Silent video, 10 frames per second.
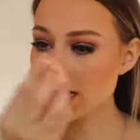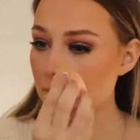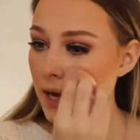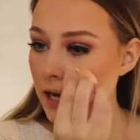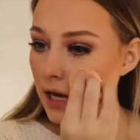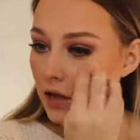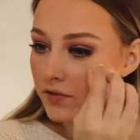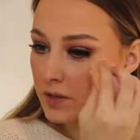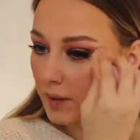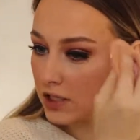take my e.l.f.
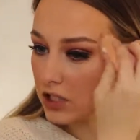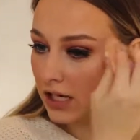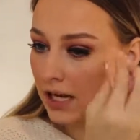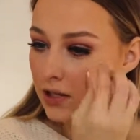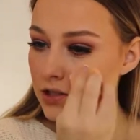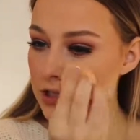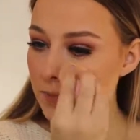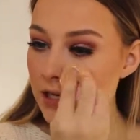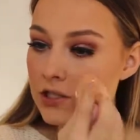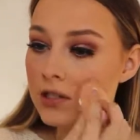sponge again and just
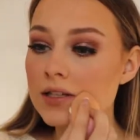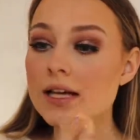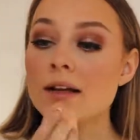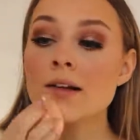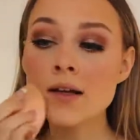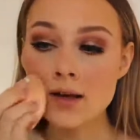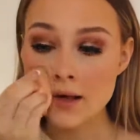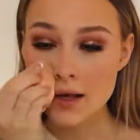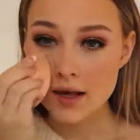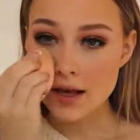make sure that
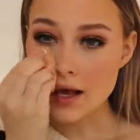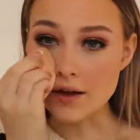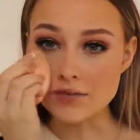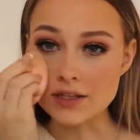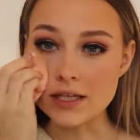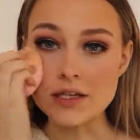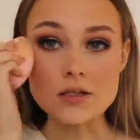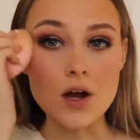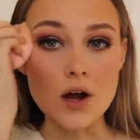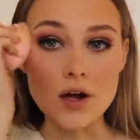everything
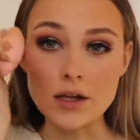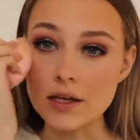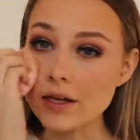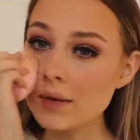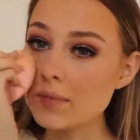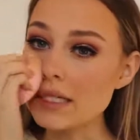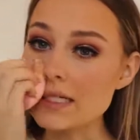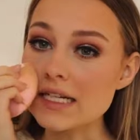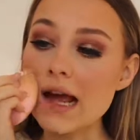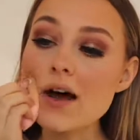is all
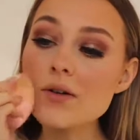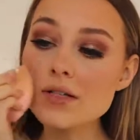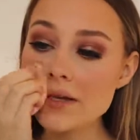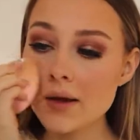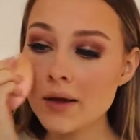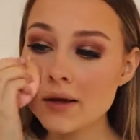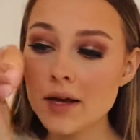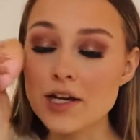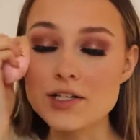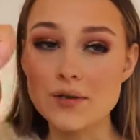blended out.
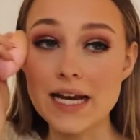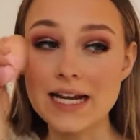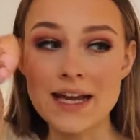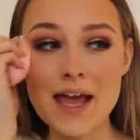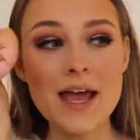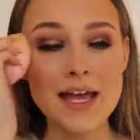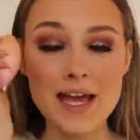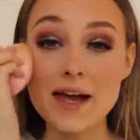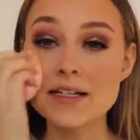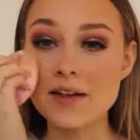I just ran
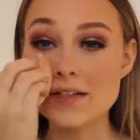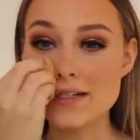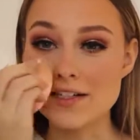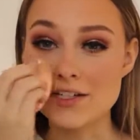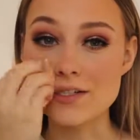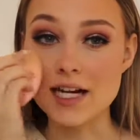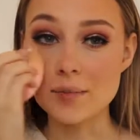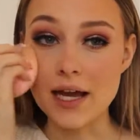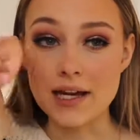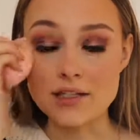down the stairs. I just got a
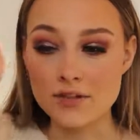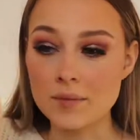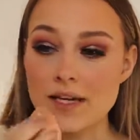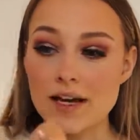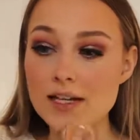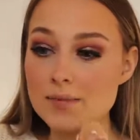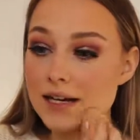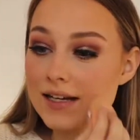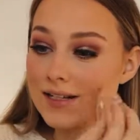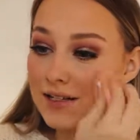package from It
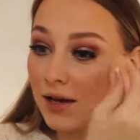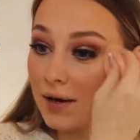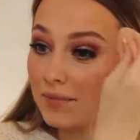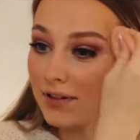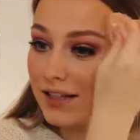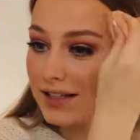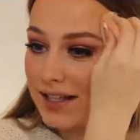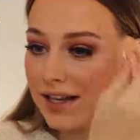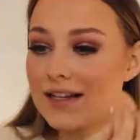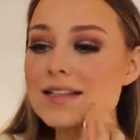Cosmetics, so I'm really
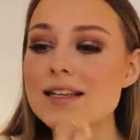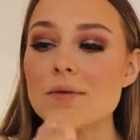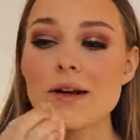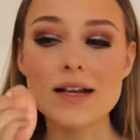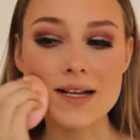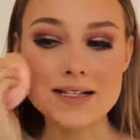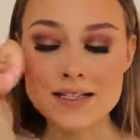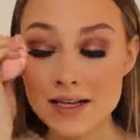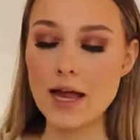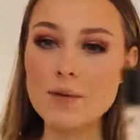excited to see what it
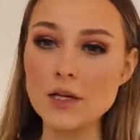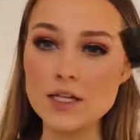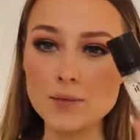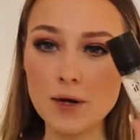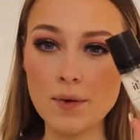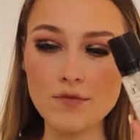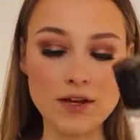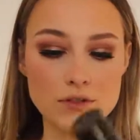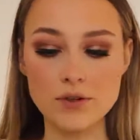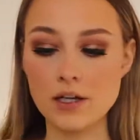is. I am gonna spray my
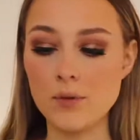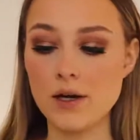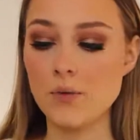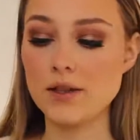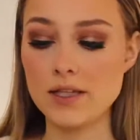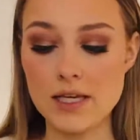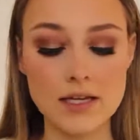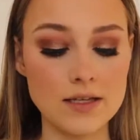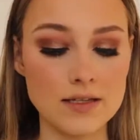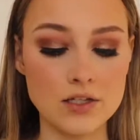face really quick with
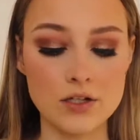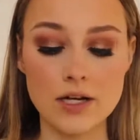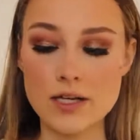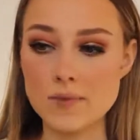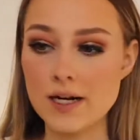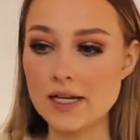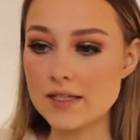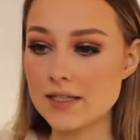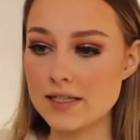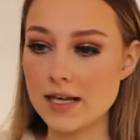the Sister
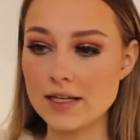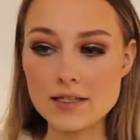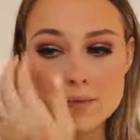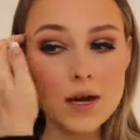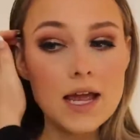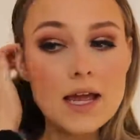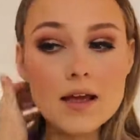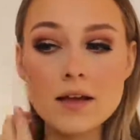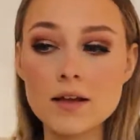Cosmetics setting spray.